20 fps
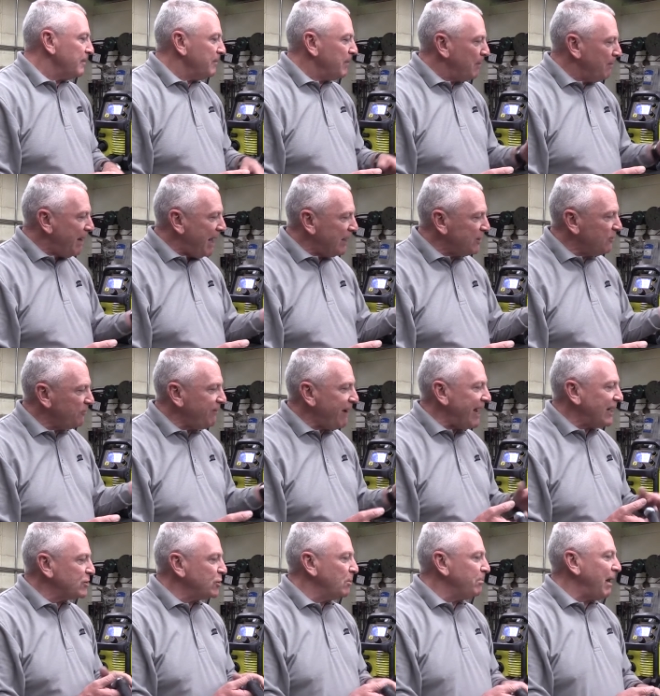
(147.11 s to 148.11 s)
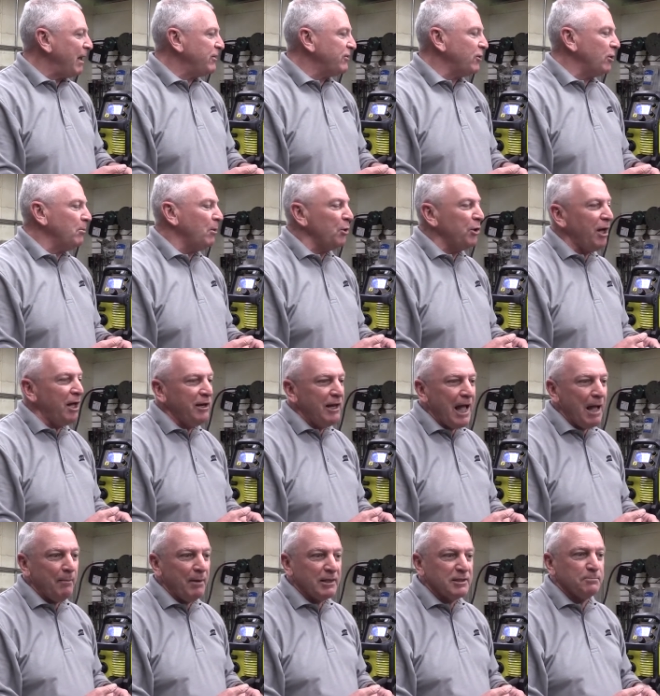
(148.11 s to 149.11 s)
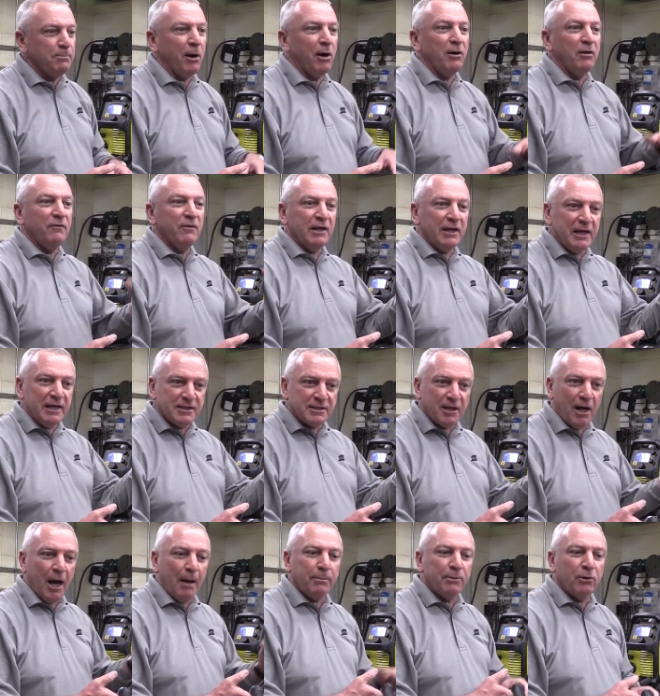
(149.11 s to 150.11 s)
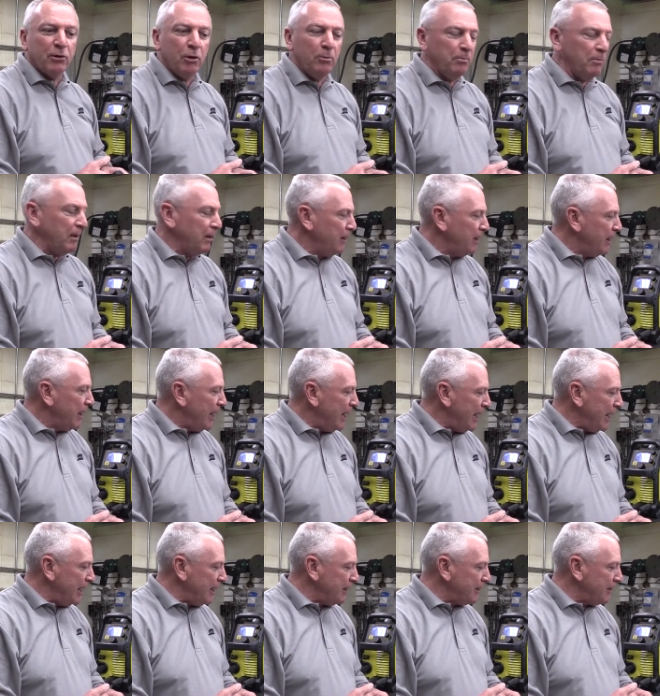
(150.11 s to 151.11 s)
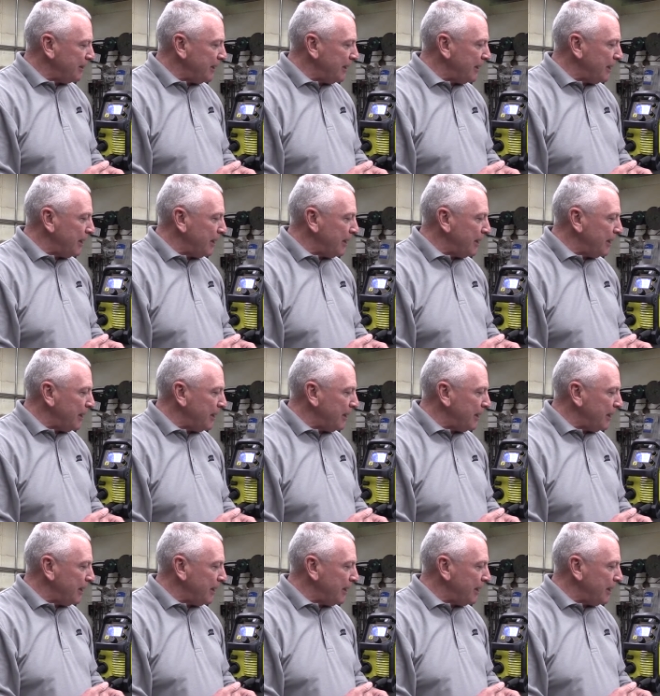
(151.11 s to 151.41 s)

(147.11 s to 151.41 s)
Been manufactured by Thermal Dynamics, part of the ESAB group, and